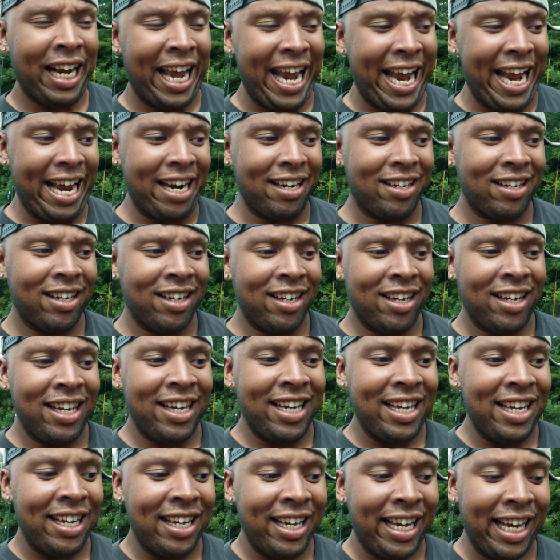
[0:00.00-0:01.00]

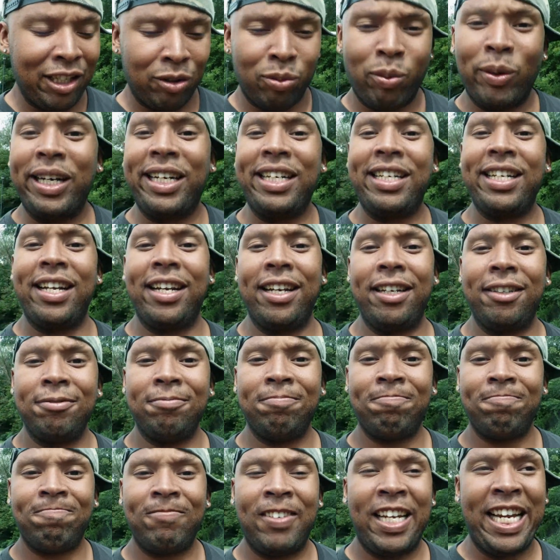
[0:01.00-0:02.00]
And guess what? He did it.
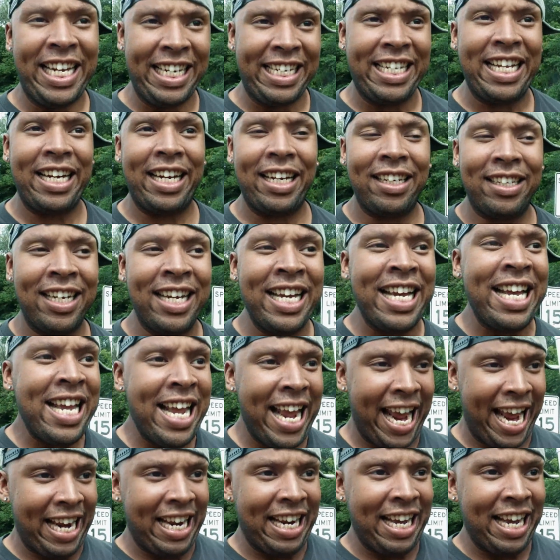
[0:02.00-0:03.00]
He did it.
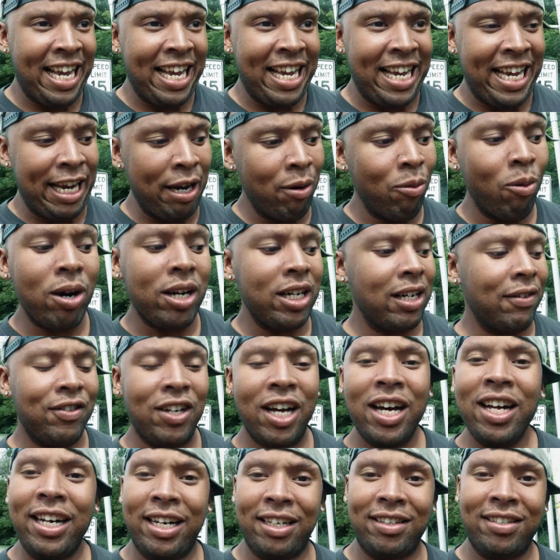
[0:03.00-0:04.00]
And he wouldn't have
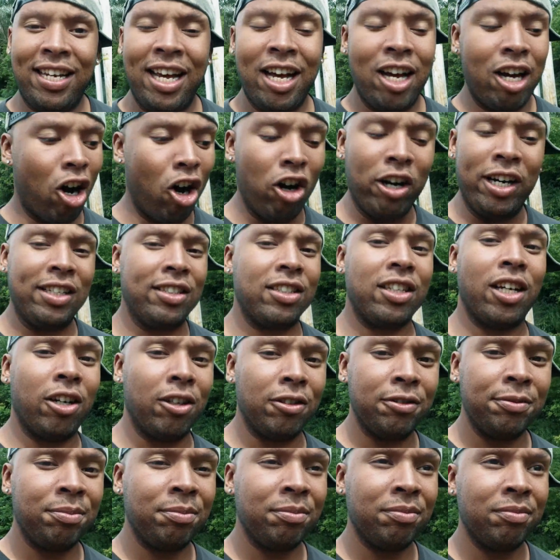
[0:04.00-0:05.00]
done it on his
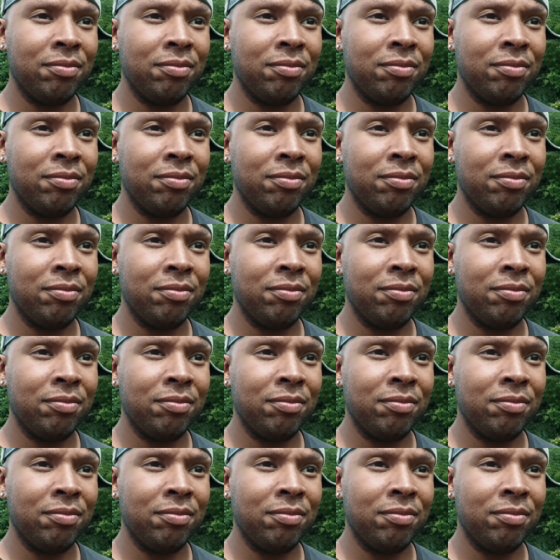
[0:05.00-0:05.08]
own